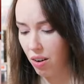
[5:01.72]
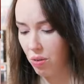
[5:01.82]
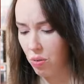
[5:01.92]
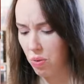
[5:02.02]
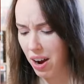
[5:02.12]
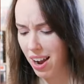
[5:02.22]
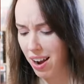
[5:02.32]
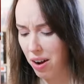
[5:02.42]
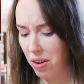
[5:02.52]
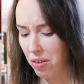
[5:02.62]

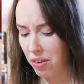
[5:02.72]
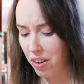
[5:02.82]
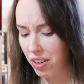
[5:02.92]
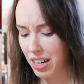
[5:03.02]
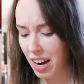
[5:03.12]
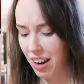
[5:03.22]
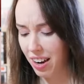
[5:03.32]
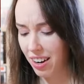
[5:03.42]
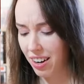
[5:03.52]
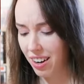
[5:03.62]
Wow,
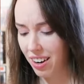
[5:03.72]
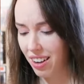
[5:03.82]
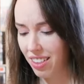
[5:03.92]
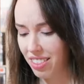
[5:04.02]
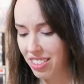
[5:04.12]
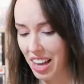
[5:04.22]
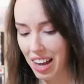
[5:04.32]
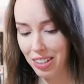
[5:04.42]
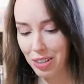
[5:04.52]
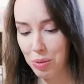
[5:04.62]
okay. That
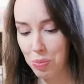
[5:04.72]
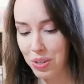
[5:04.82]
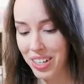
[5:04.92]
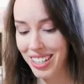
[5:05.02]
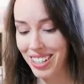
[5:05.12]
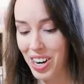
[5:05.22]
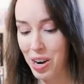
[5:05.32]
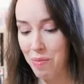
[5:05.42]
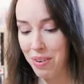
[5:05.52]
looks pretty dope.